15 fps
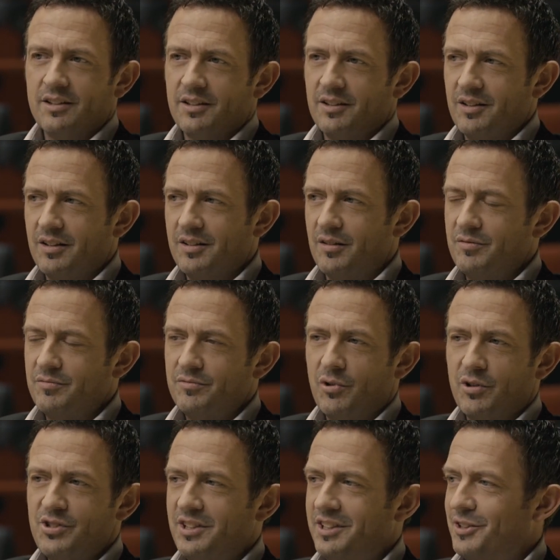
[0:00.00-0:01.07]
Uh,
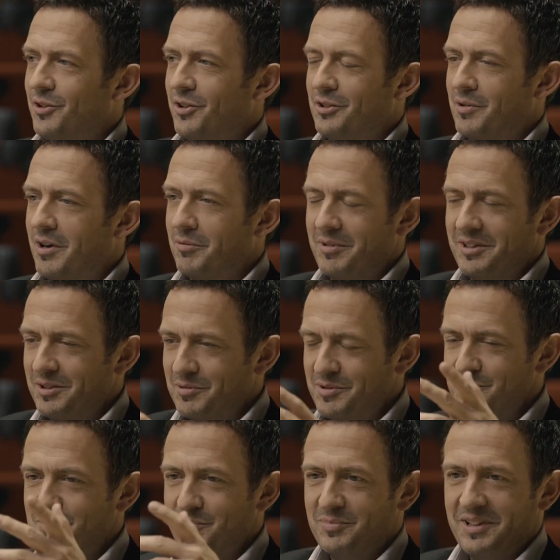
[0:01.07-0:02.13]
unfortunately not around when he
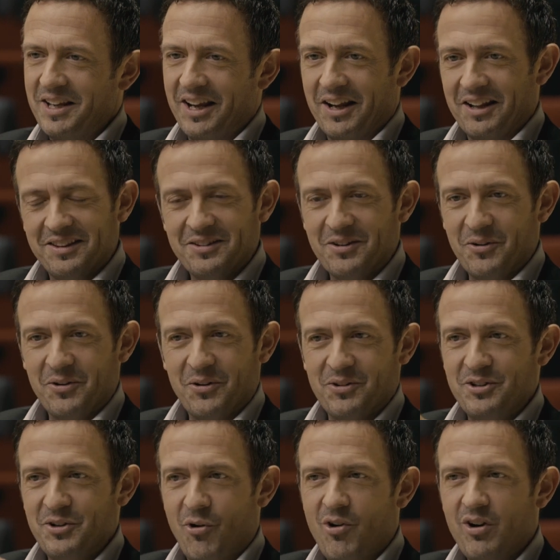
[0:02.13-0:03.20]
was playing it
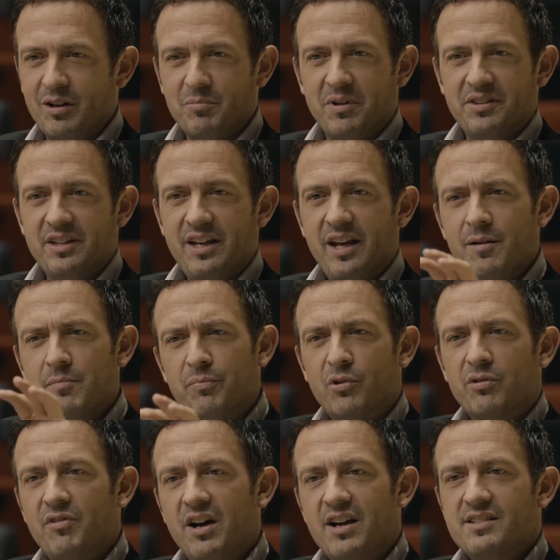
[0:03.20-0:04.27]
on the organ, but the
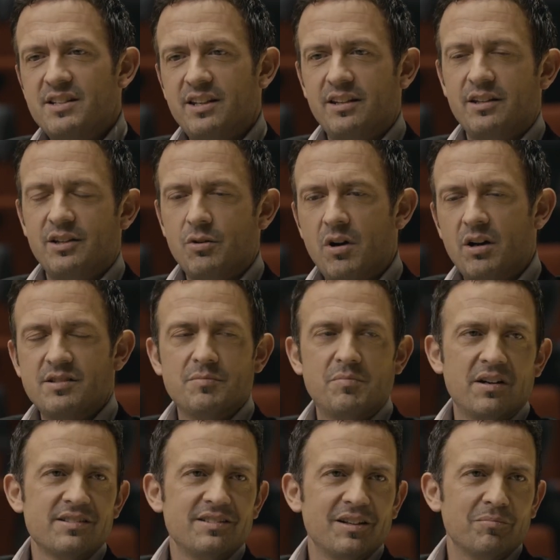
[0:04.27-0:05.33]
improvising Johann
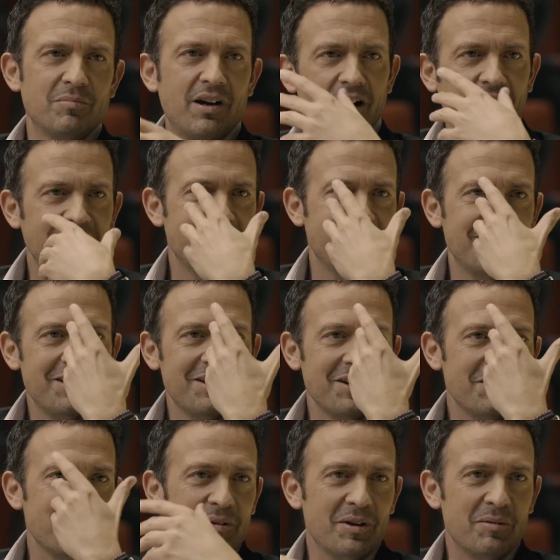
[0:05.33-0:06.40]
Sebastian Bach,
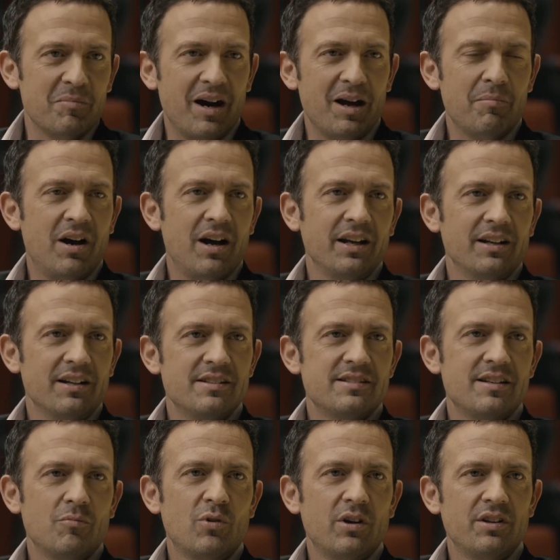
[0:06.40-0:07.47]
in, in my mind, is
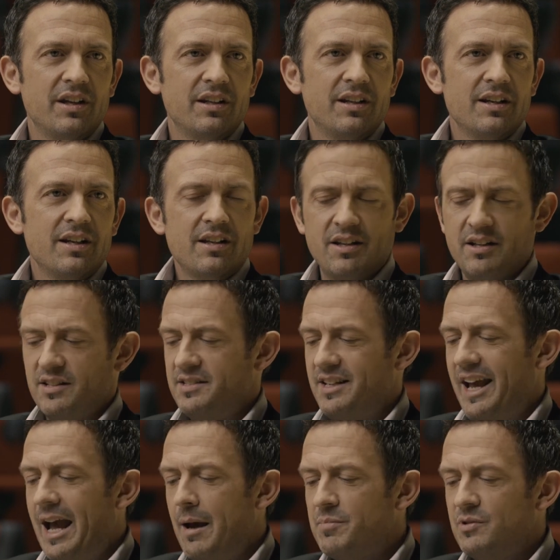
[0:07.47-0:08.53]
someone that, that is
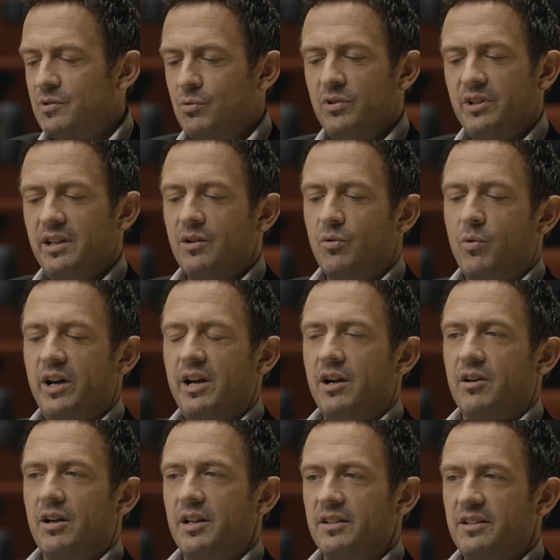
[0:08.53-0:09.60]
absolutely
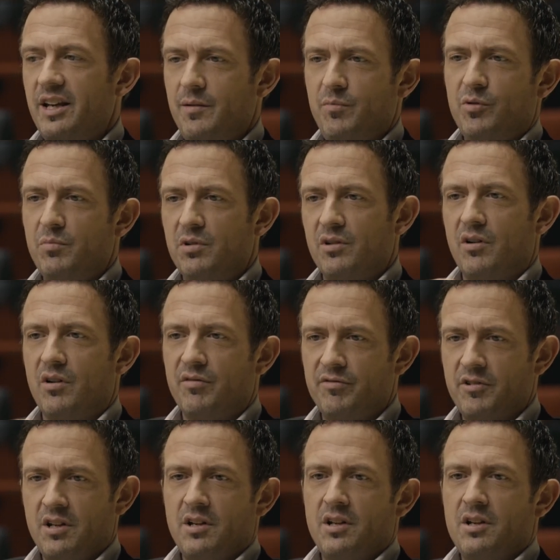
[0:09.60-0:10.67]
aware and capable
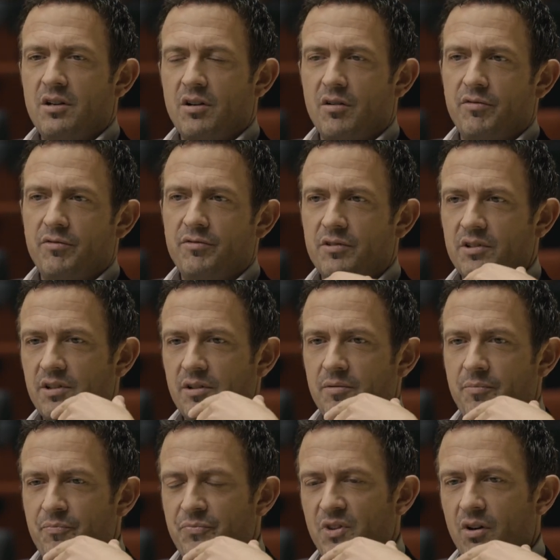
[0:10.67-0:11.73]
of, of, uh,
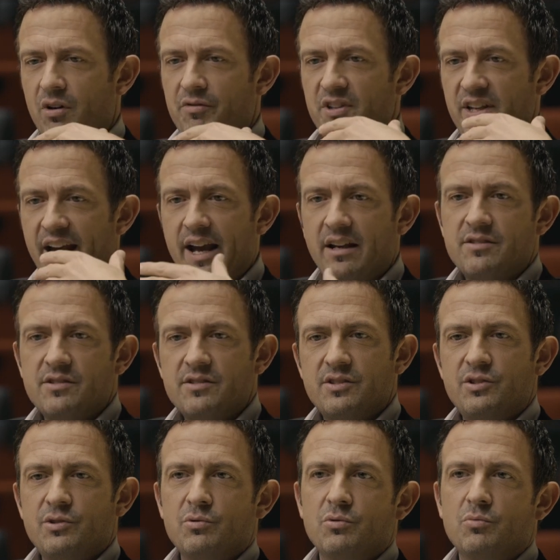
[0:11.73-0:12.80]
of the
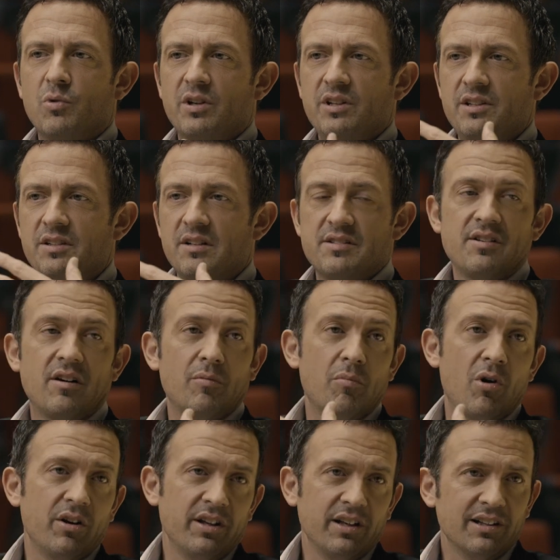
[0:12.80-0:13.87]
access to what he does
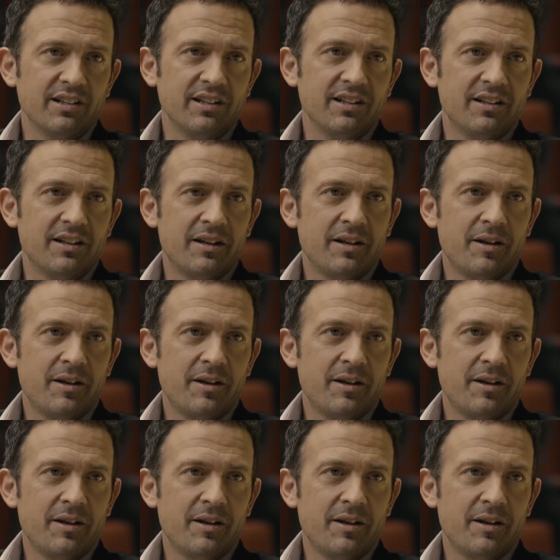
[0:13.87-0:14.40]
harmonically.